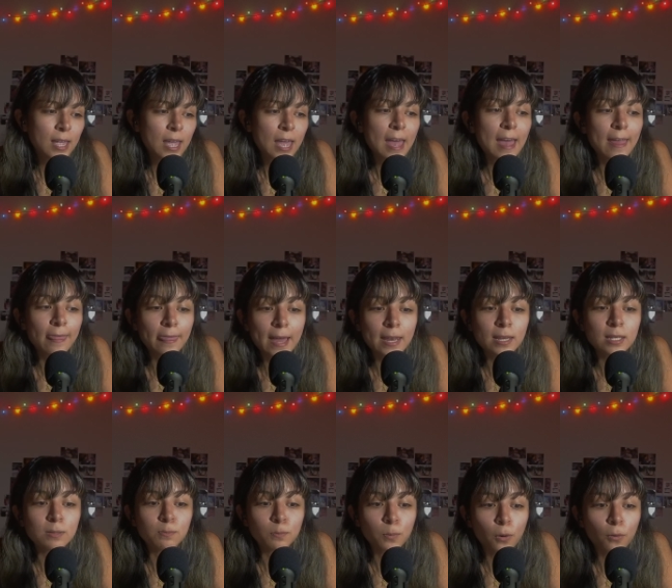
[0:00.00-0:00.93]
And that
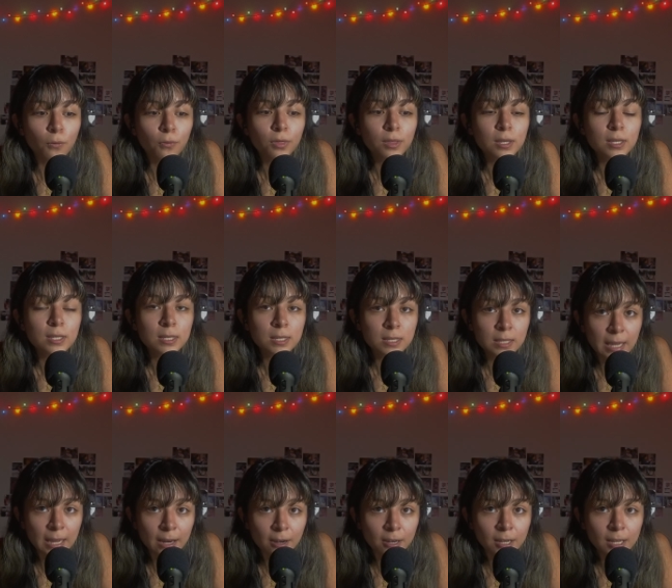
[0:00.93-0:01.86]
is both
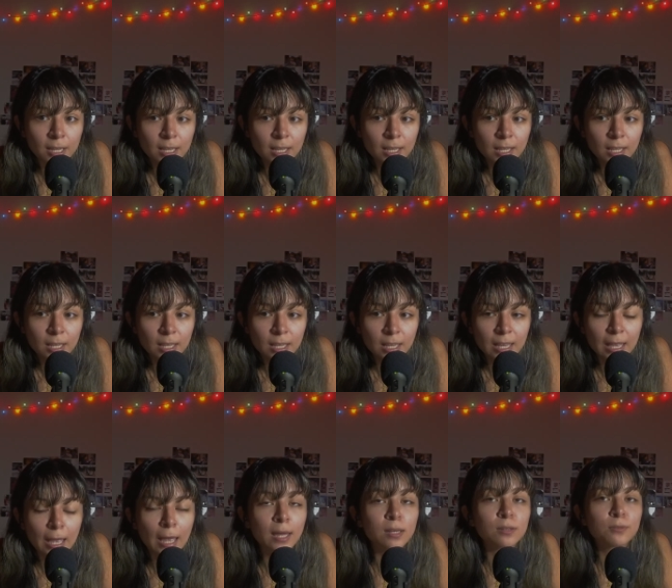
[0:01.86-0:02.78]
scary
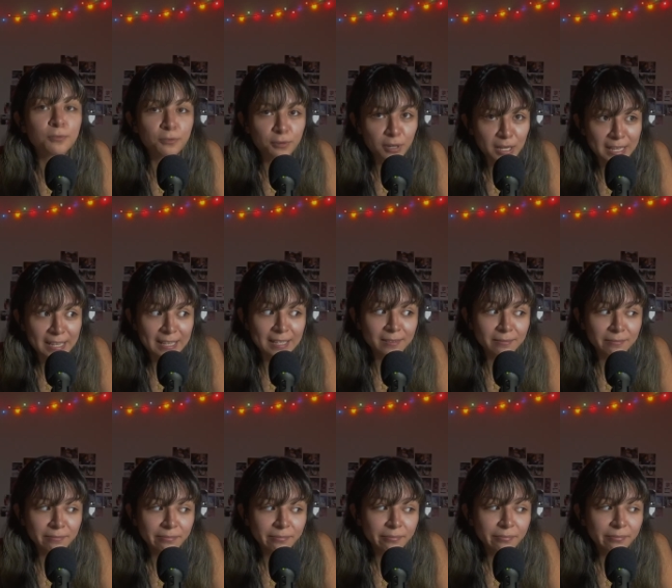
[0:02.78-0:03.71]
and freeing.
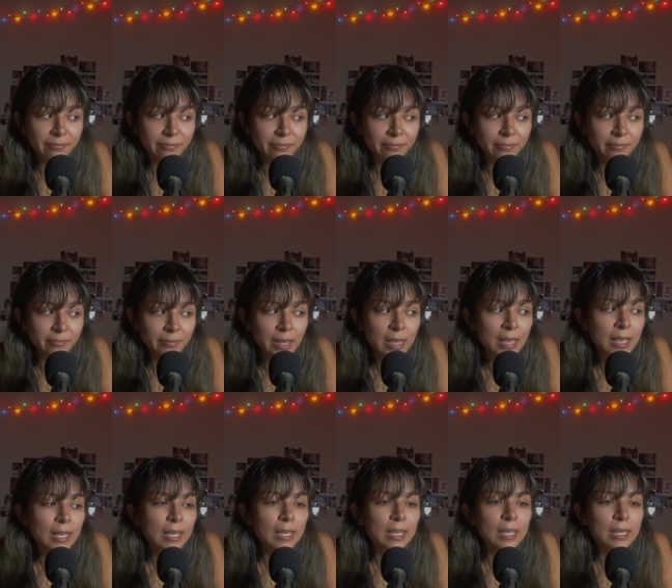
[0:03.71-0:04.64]

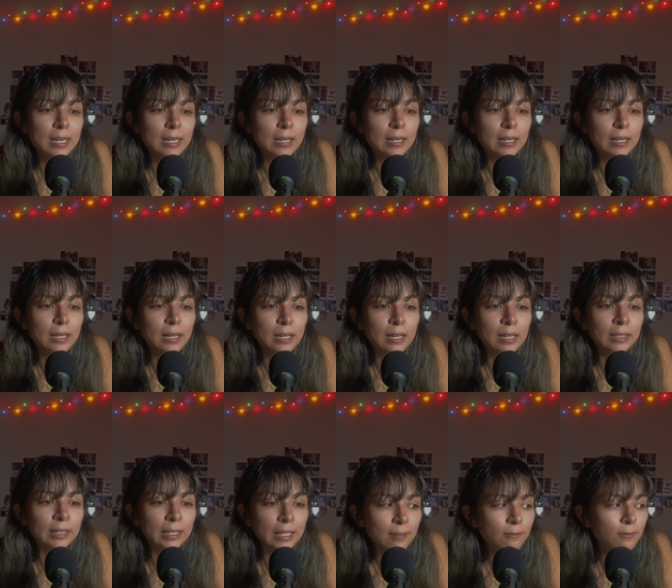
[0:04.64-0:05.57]
It
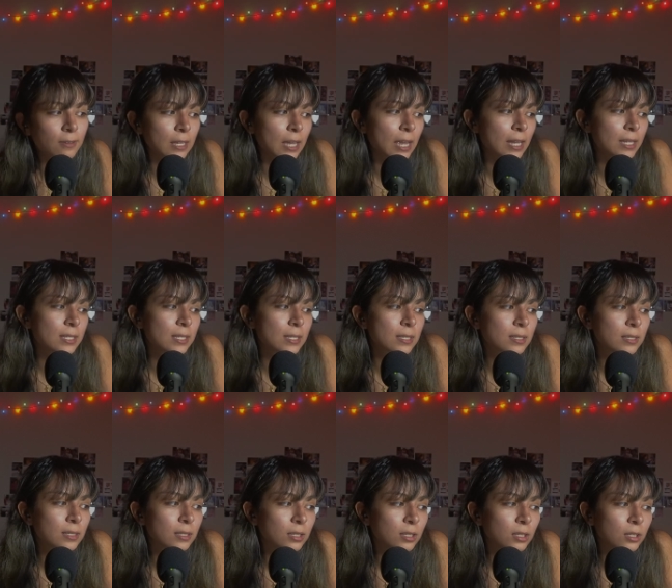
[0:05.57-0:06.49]
alleviates
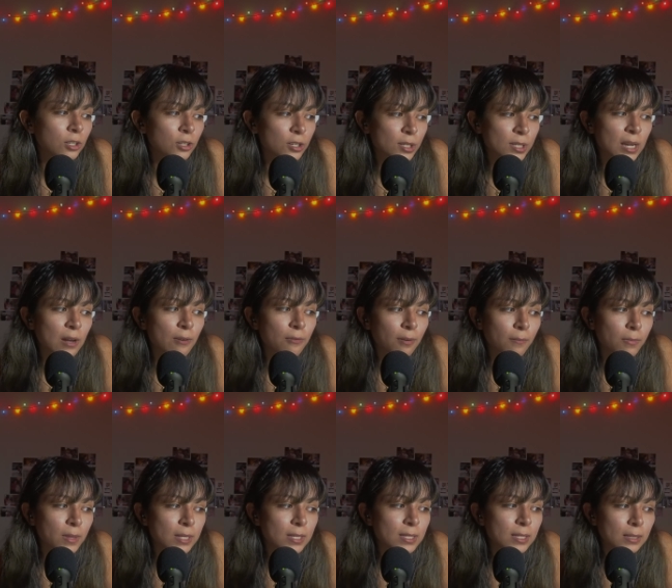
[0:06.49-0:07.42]
yourself from
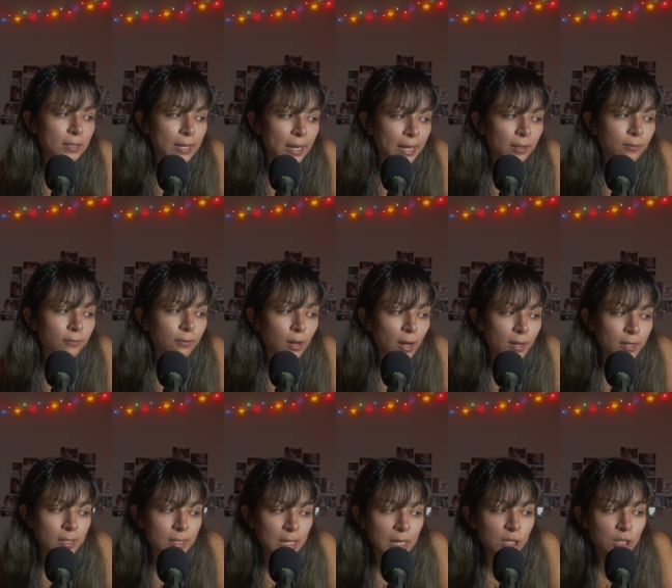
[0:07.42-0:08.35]
this negative
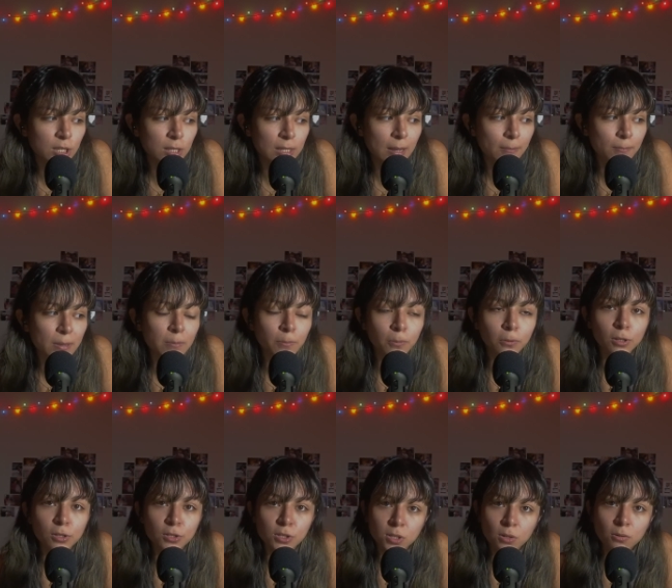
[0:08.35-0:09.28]
connotation that people
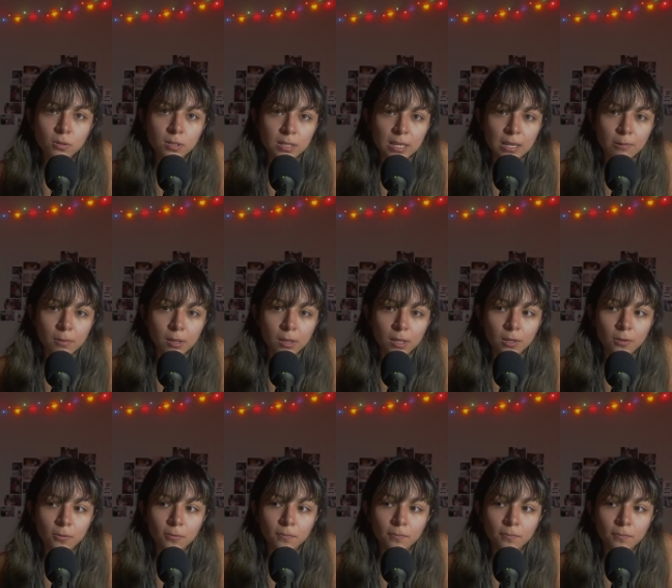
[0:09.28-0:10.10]
associate with you,